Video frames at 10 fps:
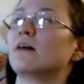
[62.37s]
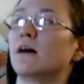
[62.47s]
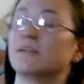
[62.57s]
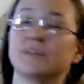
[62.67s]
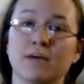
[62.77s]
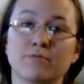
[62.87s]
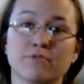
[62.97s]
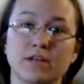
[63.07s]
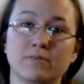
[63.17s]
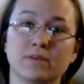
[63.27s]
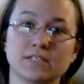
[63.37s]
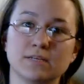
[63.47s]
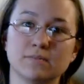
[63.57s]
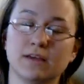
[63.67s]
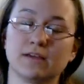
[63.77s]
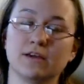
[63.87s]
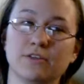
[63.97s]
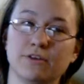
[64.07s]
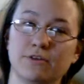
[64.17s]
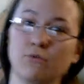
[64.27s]
The Amoretti may seem like
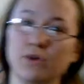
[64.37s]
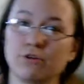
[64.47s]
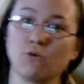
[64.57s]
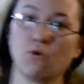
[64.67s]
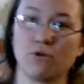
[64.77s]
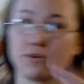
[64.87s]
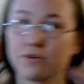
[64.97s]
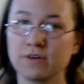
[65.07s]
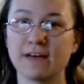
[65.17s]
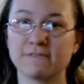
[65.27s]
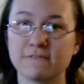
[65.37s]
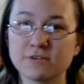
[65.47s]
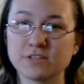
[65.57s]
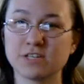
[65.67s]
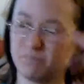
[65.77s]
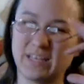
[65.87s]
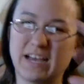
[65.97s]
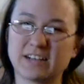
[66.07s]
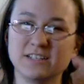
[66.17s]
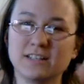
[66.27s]
they're in a weird order at first, but they
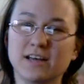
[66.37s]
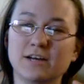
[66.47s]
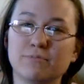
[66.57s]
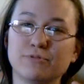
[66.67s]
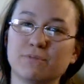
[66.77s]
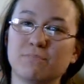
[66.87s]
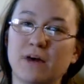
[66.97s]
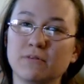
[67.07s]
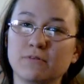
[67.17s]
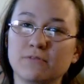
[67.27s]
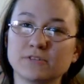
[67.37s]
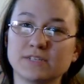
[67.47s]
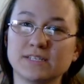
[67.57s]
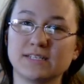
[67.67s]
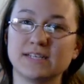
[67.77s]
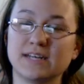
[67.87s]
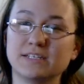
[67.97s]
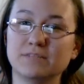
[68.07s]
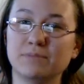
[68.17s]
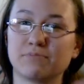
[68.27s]
actually line up with the Bible verses
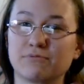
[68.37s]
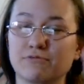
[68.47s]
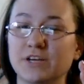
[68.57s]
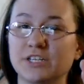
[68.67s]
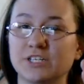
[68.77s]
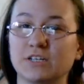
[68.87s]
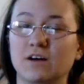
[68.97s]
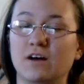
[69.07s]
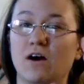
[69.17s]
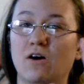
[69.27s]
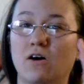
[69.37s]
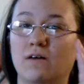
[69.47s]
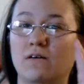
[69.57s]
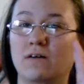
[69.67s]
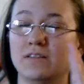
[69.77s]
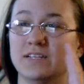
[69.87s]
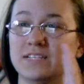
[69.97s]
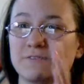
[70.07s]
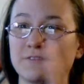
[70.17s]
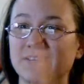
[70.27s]
intended to be preached on the
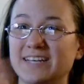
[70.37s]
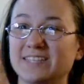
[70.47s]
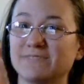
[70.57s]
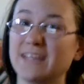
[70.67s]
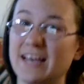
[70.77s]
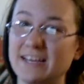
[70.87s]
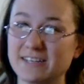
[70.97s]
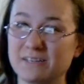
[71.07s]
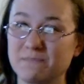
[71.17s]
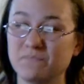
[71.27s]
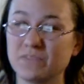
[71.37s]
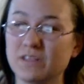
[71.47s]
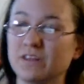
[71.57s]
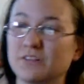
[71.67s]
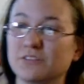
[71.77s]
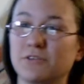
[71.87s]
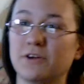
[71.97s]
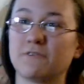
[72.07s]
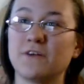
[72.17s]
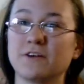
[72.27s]
different days of Lent. So
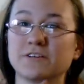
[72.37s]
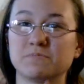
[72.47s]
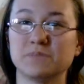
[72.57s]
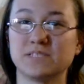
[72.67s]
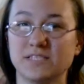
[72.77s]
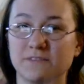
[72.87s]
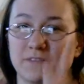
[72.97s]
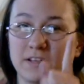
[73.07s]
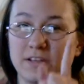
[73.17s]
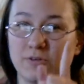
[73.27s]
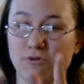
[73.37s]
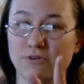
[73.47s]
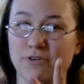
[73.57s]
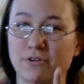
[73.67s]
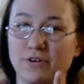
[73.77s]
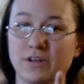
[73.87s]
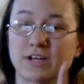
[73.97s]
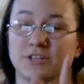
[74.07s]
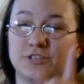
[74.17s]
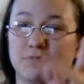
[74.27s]
they are very specifically ordered
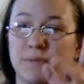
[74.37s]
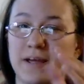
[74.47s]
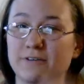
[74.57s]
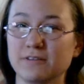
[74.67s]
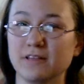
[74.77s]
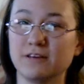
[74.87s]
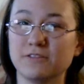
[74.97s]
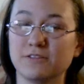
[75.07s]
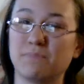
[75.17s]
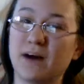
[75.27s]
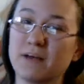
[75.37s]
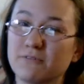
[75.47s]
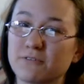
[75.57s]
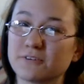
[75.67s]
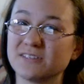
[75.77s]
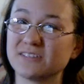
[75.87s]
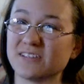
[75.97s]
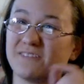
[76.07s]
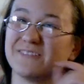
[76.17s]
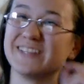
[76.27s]
to parallel the Bible verses
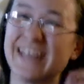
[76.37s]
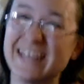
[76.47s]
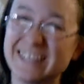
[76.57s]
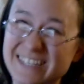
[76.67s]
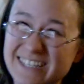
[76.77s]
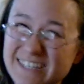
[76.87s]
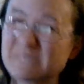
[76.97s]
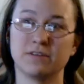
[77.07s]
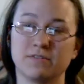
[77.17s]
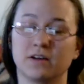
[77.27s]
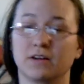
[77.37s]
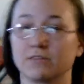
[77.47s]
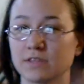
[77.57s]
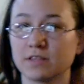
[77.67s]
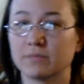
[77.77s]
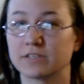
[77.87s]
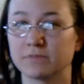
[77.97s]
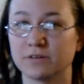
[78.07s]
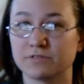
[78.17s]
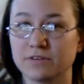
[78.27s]
of Lent. Another thing that makes
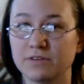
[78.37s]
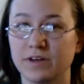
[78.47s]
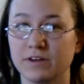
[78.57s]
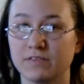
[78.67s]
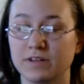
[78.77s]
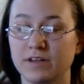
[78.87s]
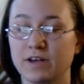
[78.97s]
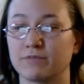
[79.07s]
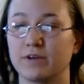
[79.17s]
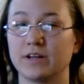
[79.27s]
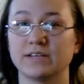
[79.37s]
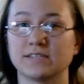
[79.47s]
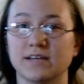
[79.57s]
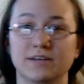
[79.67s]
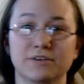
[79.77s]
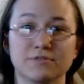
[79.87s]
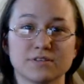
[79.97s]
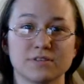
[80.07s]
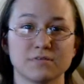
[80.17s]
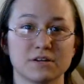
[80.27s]
Spencer innovative in the Amoretti is that he
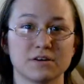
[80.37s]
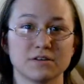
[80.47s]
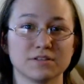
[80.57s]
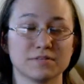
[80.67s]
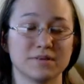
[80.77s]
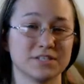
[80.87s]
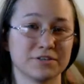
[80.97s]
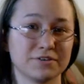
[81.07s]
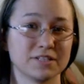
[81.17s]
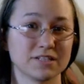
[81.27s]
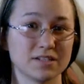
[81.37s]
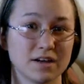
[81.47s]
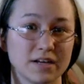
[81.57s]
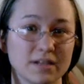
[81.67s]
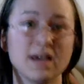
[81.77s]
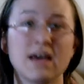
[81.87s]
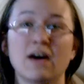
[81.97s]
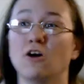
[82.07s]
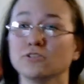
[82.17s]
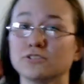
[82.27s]
uses something called the Spencerian sonnet,
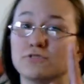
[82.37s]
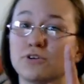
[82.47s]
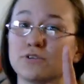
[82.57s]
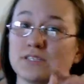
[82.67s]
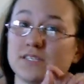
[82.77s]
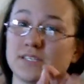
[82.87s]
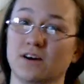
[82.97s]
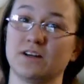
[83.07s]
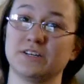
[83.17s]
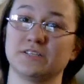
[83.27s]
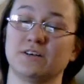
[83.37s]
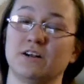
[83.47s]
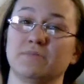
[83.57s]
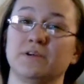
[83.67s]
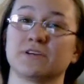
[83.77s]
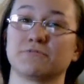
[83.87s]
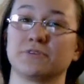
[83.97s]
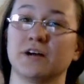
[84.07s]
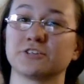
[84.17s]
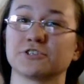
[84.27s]
also known as the Scottish sonnet, because we're
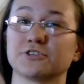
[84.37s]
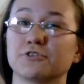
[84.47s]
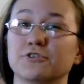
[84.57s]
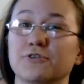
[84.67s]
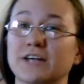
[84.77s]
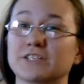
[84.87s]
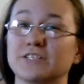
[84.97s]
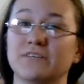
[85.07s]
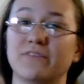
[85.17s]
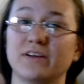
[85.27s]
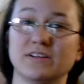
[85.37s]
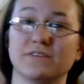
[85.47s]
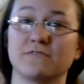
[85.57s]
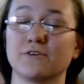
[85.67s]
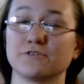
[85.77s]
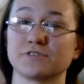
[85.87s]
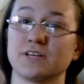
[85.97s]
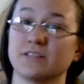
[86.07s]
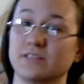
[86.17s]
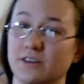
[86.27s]
not sure who actually invented it first,
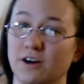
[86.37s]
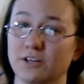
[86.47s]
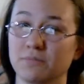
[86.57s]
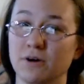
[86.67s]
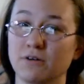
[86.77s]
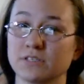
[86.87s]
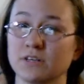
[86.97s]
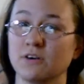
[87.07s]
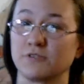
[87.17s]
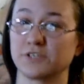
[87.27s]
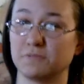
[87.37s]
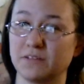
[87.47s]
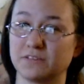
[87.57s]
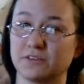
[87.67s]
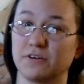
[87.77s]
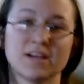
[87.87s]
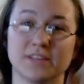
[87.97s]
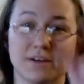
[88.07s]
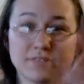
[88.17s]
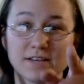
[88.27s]
the Scottish poets or Spencer.
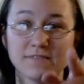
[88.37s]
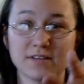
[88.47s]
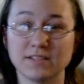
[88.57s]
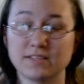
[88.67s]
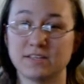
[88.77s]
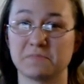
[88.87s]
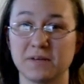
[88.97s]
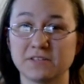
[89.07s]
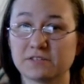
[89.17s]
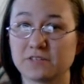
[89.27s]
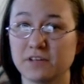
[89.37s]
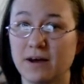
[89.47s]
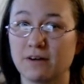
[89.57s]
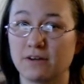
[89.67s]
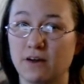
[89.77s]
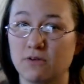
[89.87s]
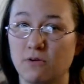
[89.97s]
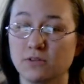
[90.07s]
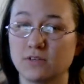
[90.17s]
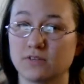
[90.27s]
There was evidence that Spencer somehow got
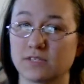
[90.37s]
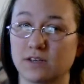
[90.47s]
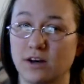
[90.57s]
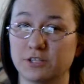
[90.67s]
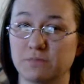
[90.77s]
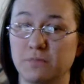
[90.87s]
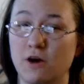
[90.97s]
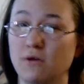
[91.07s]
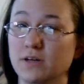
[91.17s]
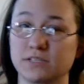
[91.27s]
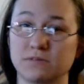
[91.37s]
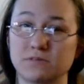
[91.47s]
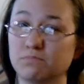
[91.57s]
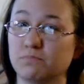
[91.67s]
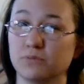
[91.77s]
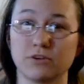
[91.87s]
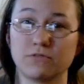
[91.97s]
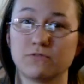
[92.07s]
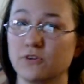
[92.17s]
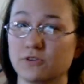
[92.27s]
hold of a Scottish poet's book
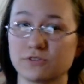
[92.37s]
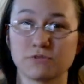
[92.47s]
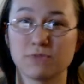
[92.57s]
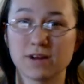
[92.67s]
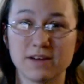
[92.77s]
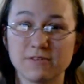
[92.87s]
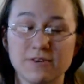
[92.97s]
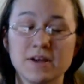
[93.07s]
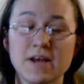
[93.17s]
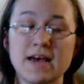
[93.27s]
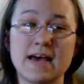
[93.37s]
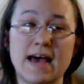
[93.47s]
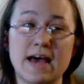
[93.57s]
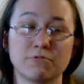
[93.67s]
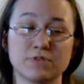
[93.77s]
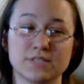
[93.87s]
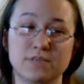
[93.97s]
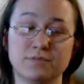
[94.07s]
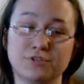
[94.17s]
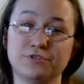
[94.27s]
of verse or whatever, and was
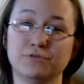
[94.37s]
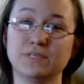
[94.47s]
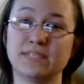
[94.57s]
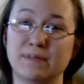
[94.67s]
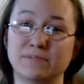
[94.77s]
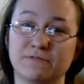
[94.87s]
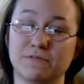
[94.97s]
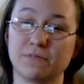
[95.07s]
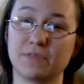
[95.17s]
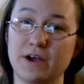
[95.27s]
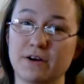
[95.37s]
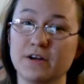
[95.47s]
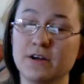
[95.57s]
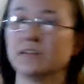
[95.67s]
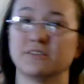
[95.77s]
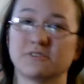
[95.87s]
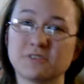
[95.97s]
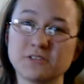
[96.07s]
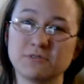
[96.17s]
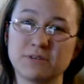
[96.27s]
able to adapt it from there. There's
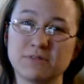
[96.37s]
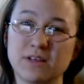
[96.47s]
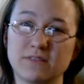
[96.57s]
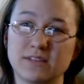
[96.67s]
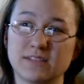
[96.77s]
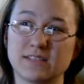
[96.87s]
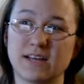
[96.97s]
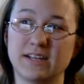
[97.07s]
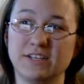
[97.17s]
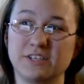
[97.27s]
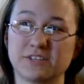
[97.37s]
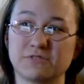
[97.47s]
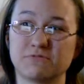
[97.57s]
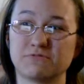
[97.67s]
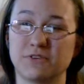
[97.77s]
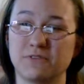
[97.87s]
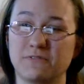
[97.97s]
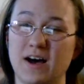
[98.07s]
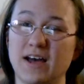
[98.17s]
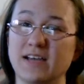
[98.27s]
also equal evidence that he just
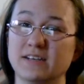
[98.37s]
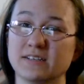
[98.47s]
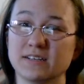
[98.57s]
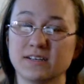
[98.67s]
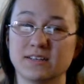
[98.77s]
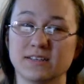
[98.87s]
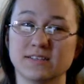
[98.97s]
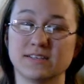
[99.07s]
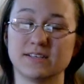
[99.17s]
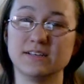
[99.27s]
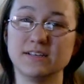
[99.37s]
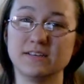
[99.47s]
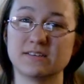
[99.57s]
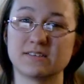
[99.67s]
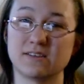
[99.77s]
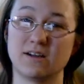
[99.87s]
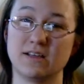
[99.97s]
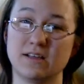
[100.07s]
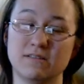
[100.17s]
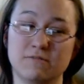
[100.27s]
refined the Sydney
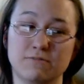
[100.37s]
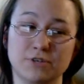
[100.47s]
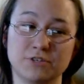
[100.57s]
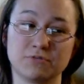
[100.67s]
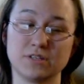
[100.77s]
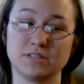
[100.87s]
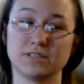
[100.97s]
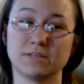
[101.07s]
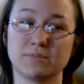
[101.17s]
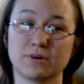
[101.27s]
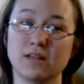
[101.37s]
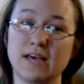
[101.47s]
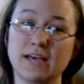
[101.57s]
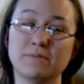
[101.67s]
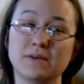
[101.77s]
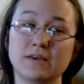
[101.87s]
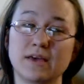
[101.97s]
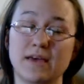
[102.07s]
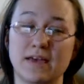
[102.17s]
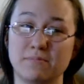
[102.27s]
sonnet, which was the typical A, B,